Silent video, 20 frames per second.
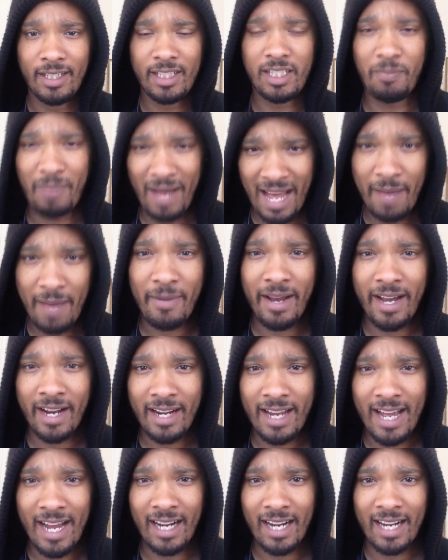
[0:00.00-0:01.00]
to Batman
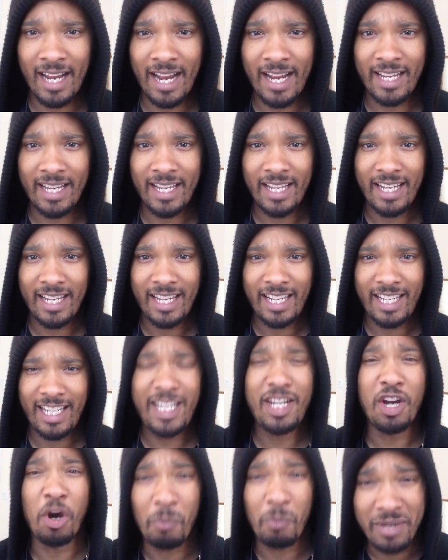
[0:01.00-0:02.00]
and act like
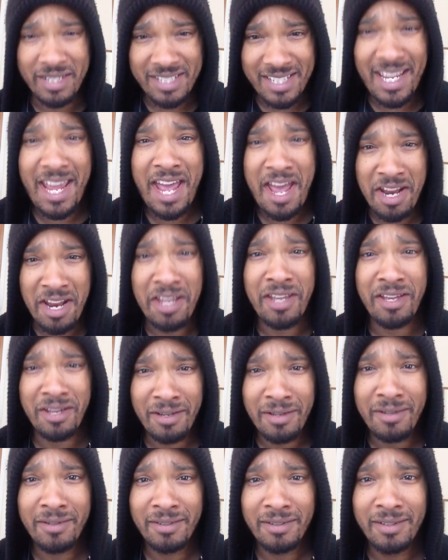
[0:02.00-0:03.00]
he gonna be scared of you.
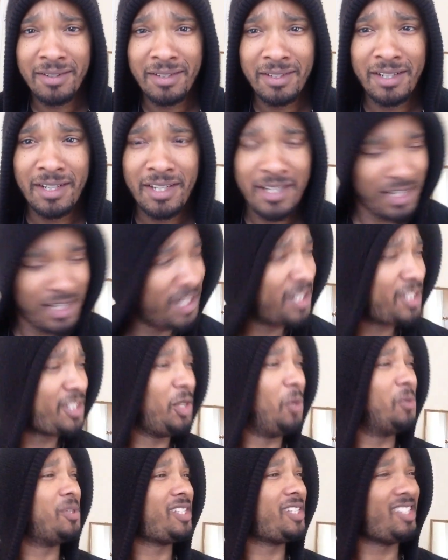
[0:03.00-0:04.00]
You just
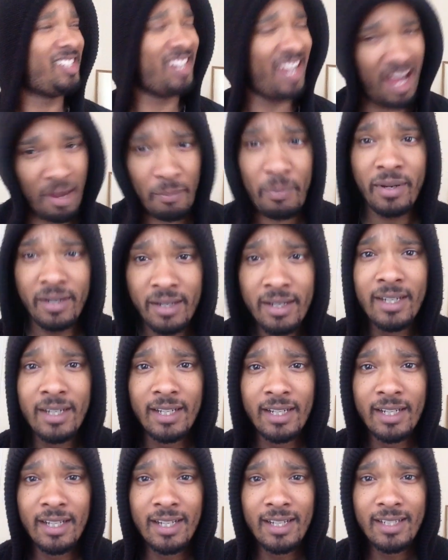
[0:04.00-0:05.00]
don't step
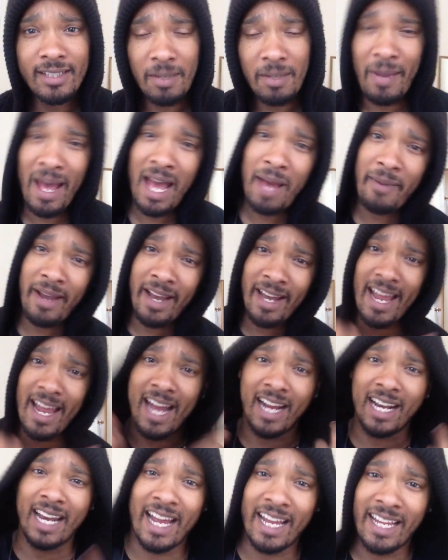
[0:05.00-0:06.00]
to Batman and
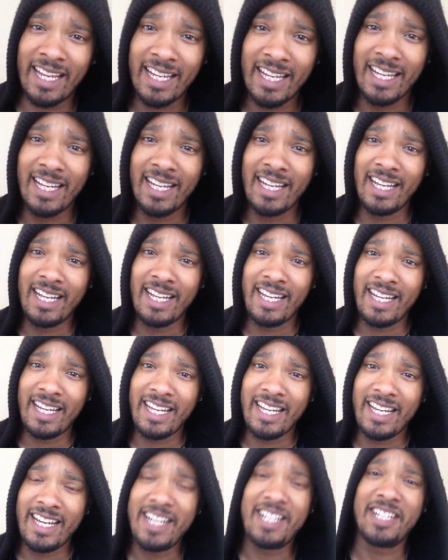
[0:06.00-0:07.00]
act like
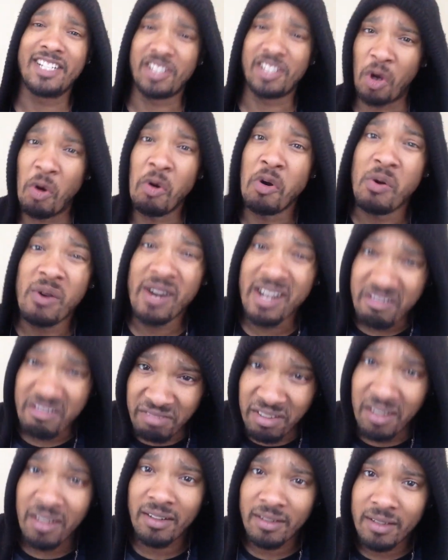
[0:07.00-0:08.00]
he just gonna
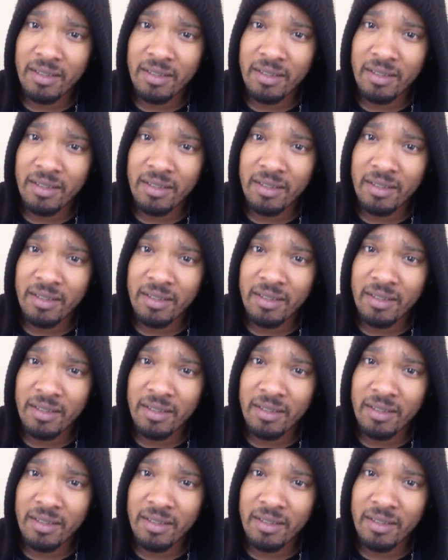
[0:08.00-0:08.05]
quiver.